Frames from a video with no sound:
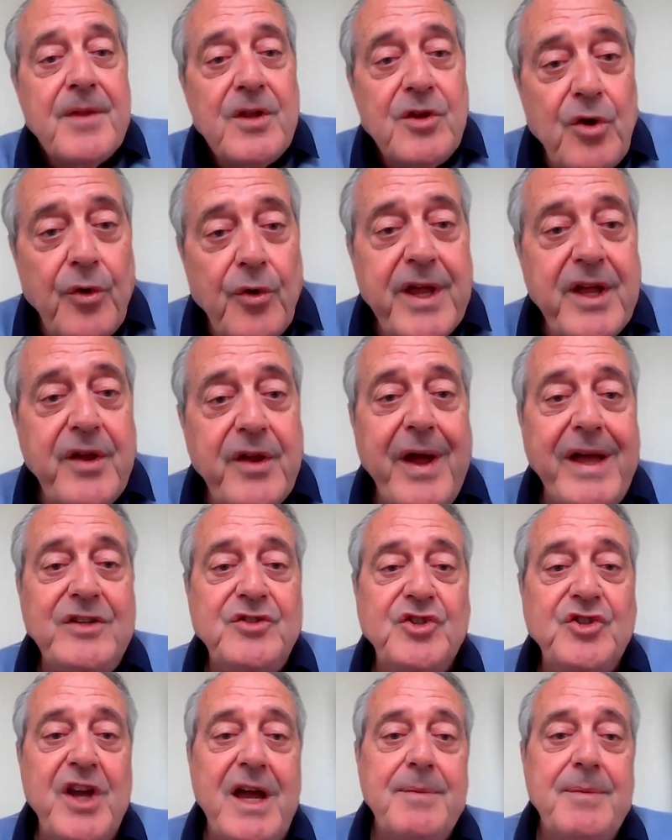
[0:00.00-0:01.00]
you're in
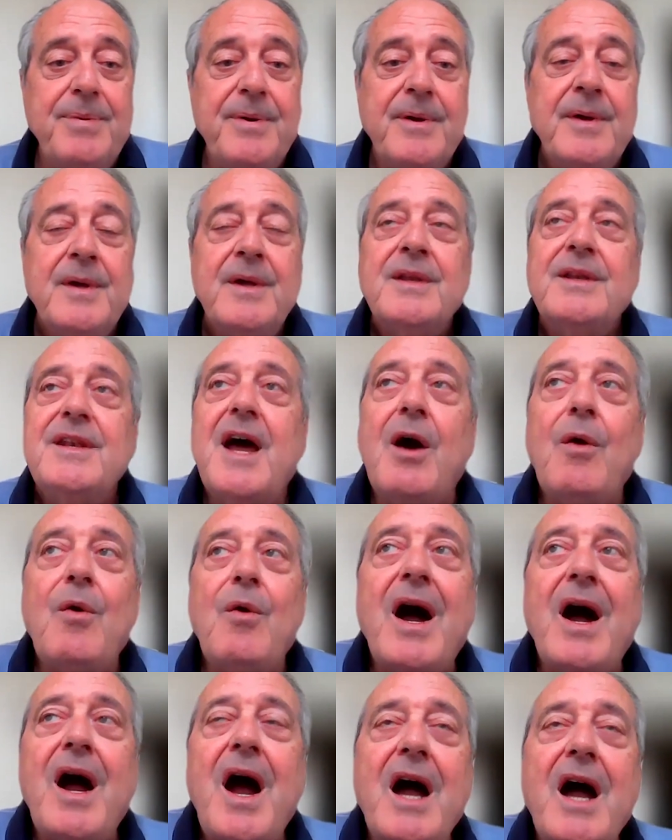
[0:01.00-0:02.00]
great shape. Now,
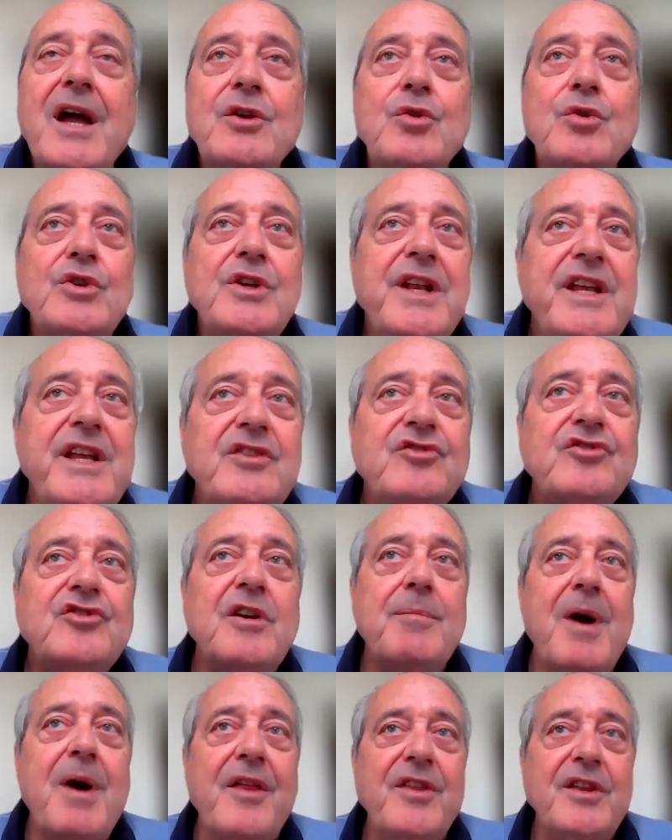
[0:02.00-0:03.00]
I could list
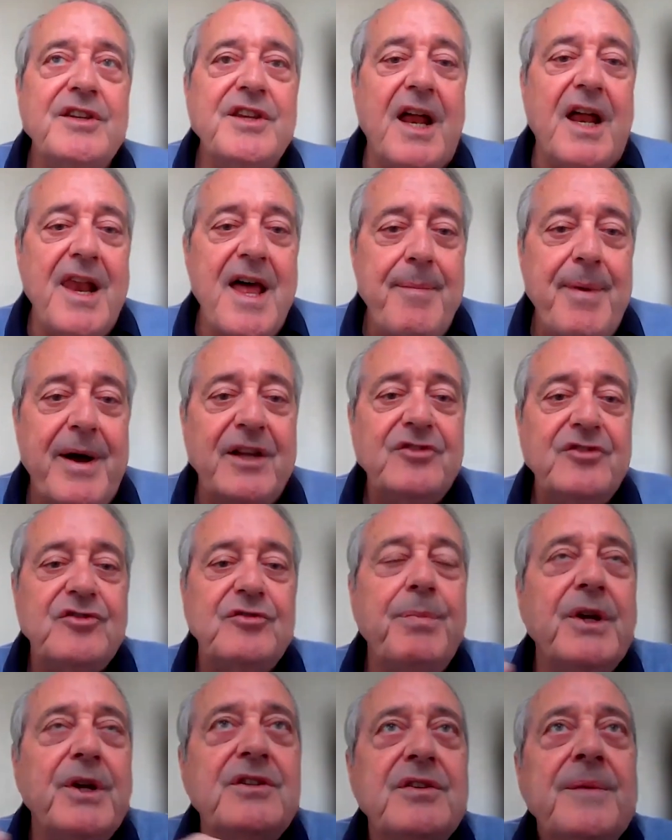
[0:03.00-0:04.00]
some other dilemmas,
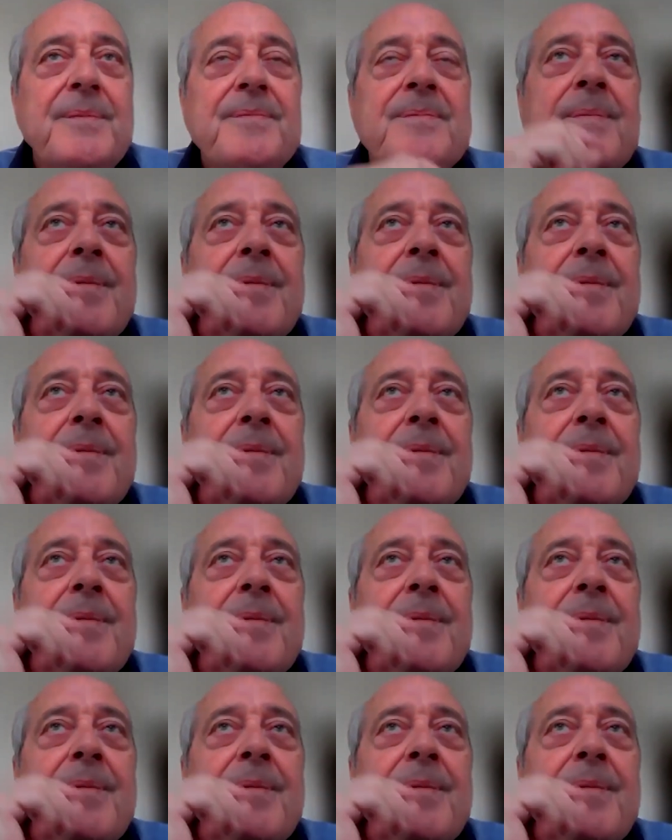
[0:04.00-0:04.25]
but